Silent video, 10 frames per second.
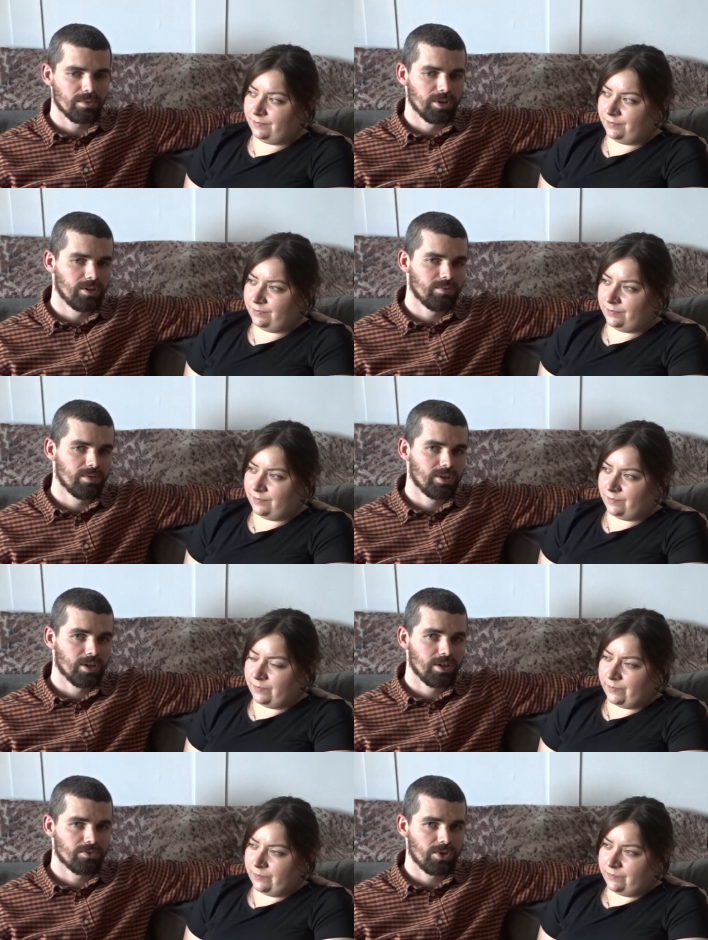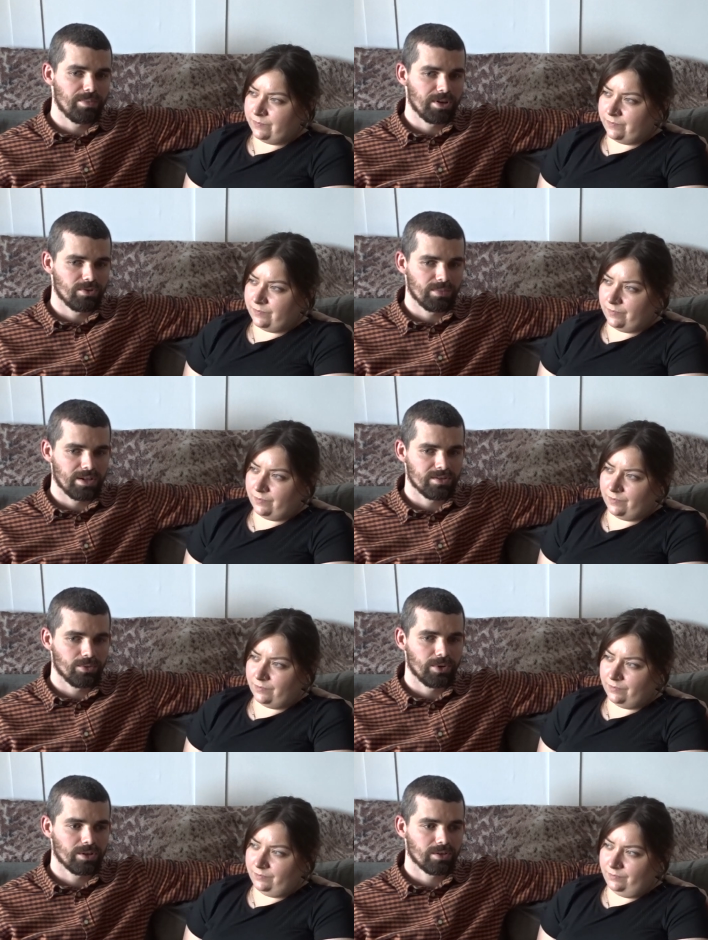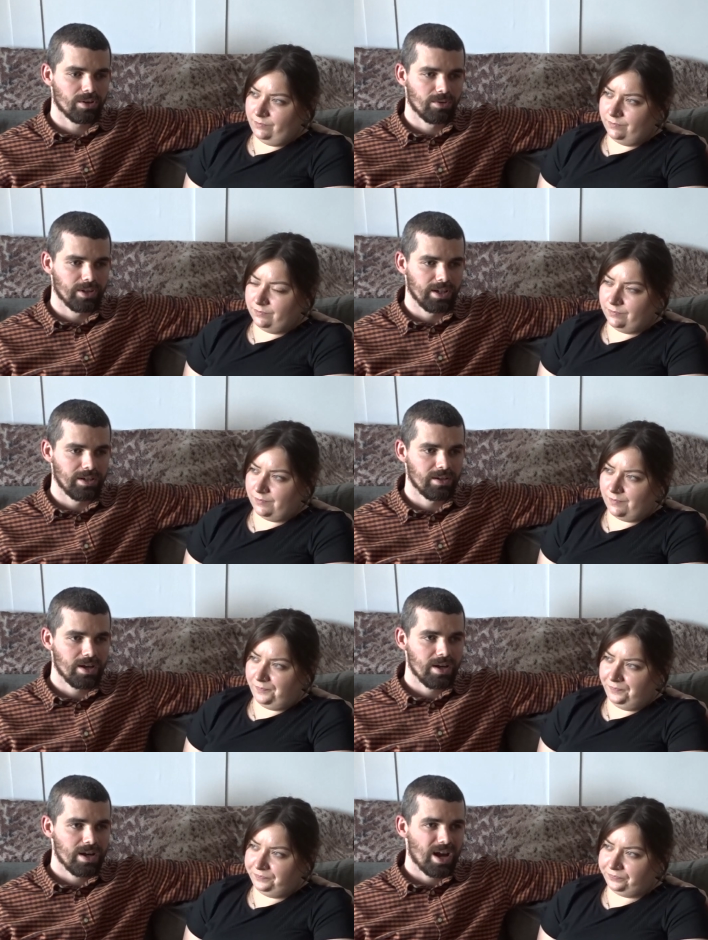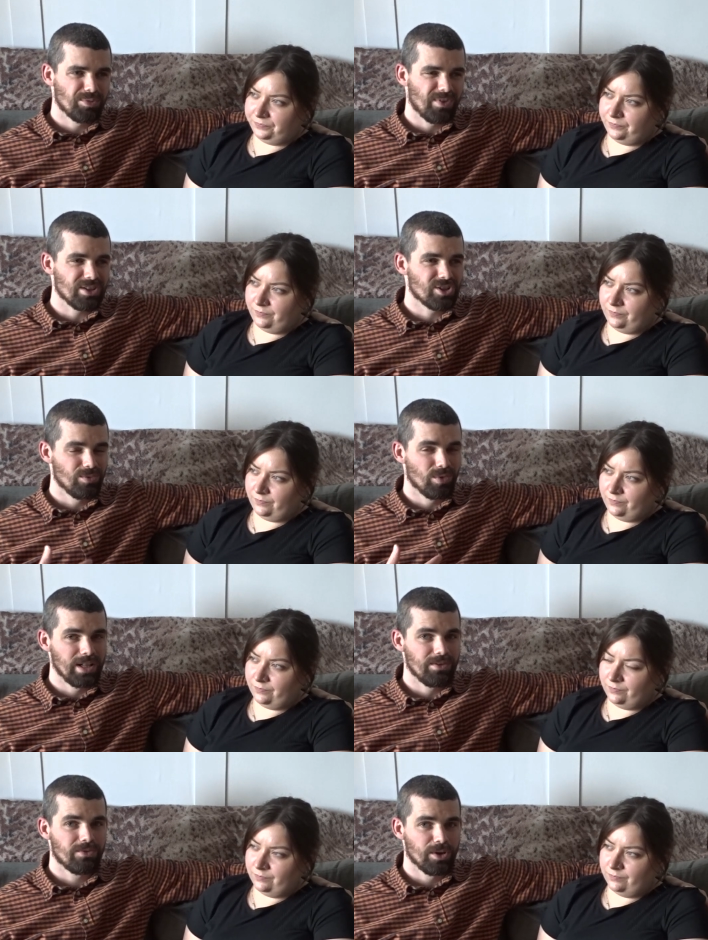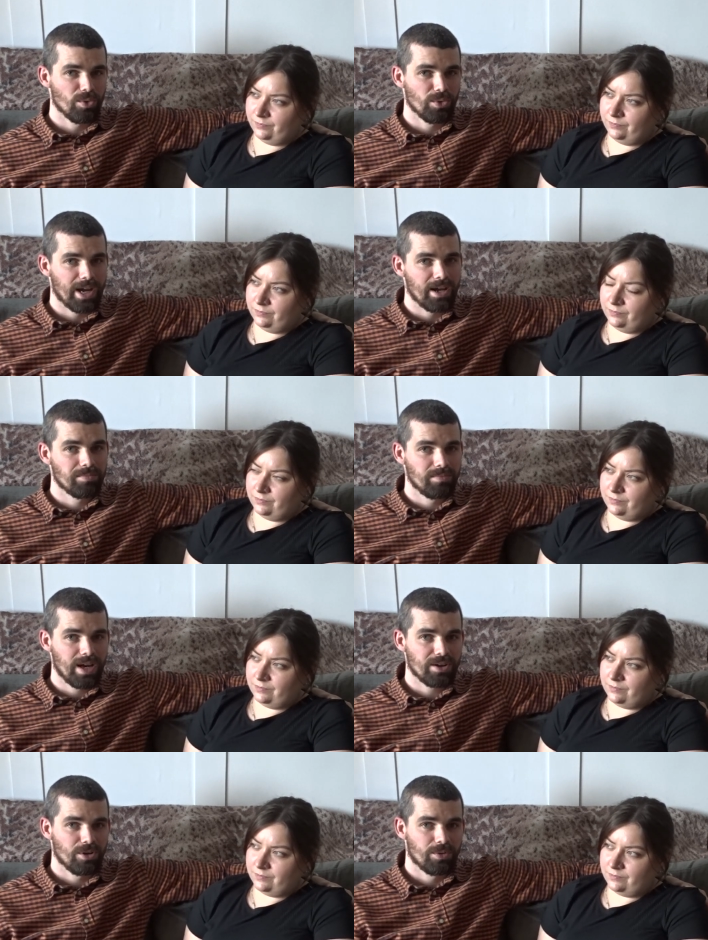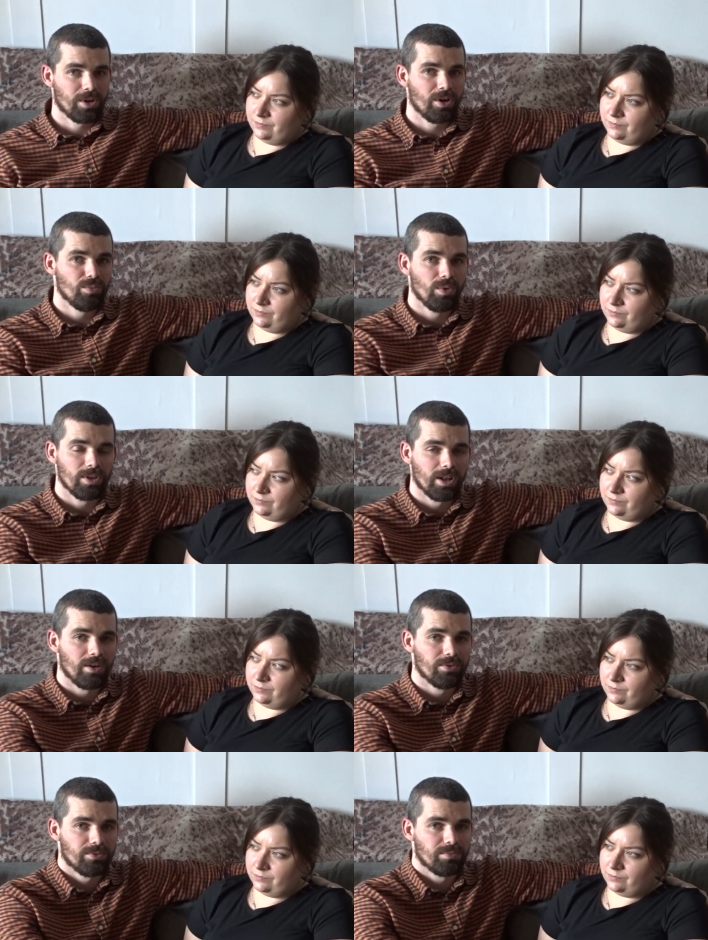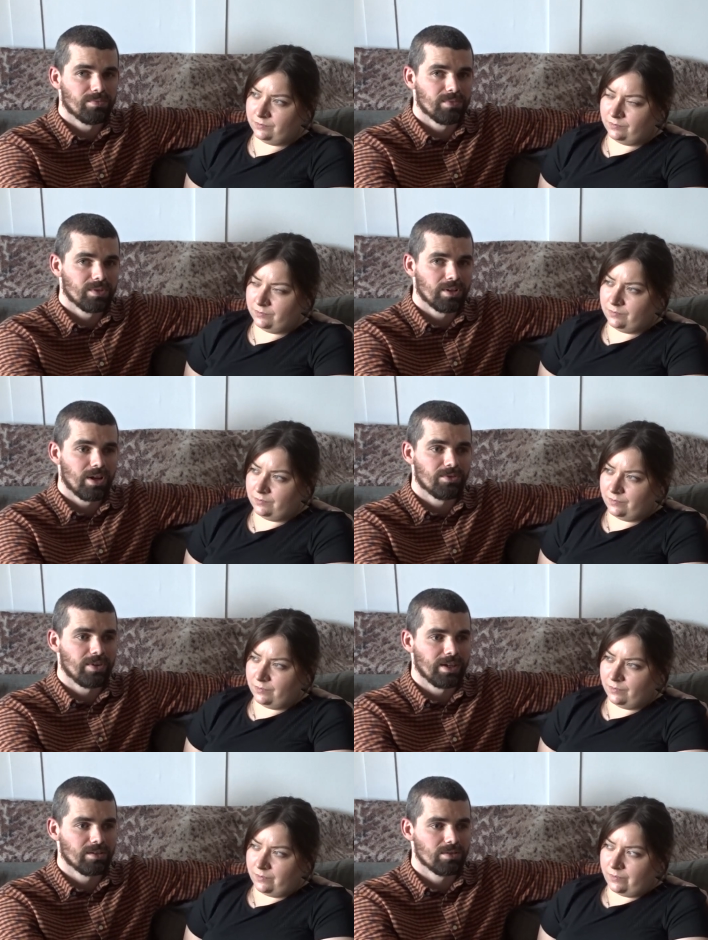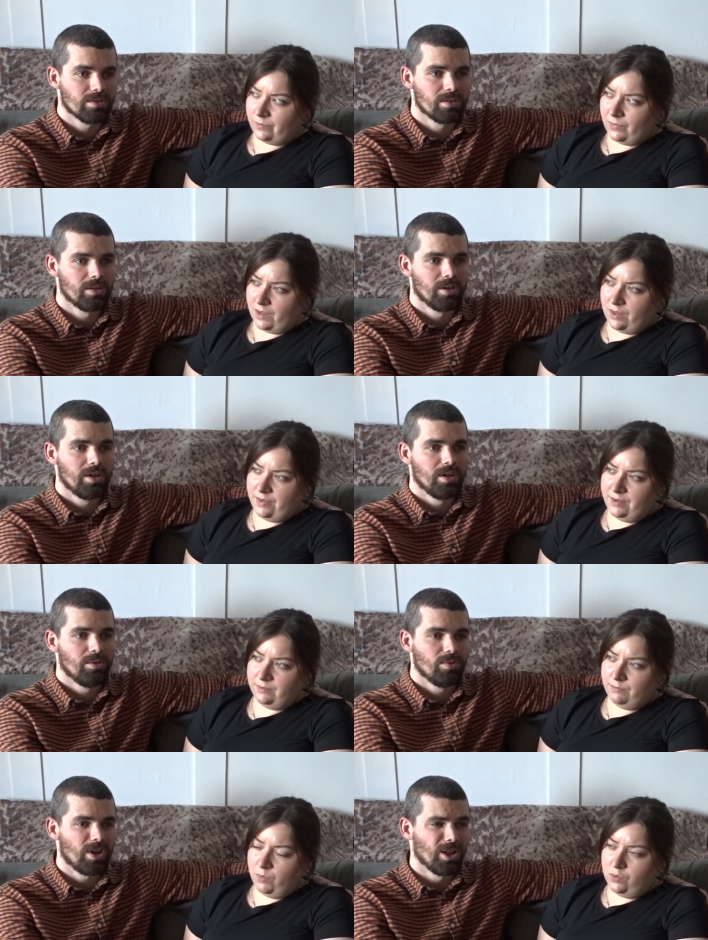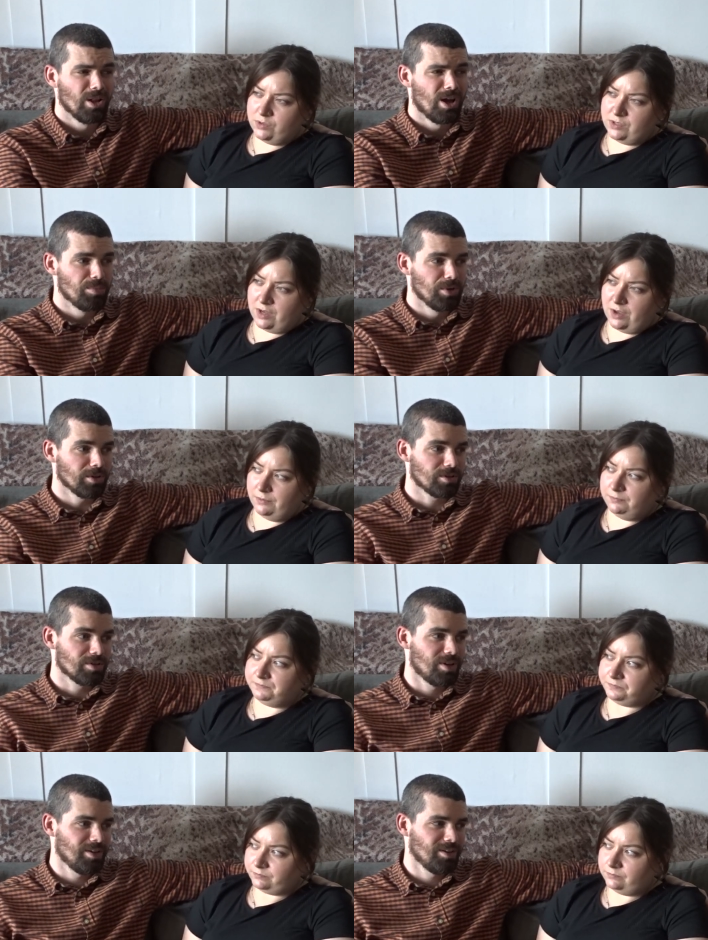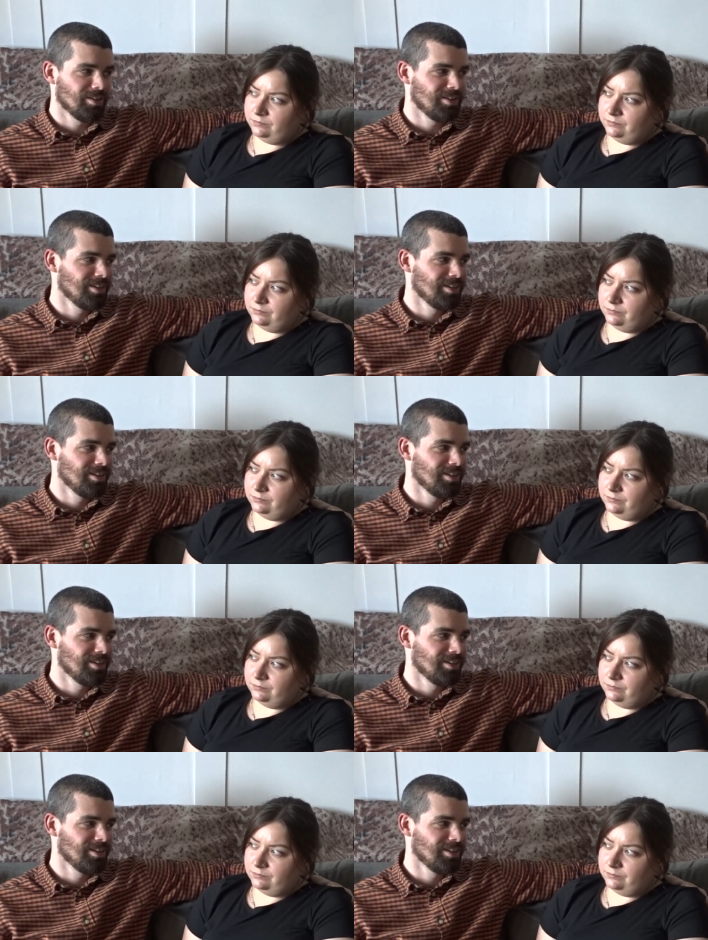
Speaker 1: to a, a three bedroom place that we're in currently, and we've actually really filled our, our current home with a lot of a lot of things. I think more so,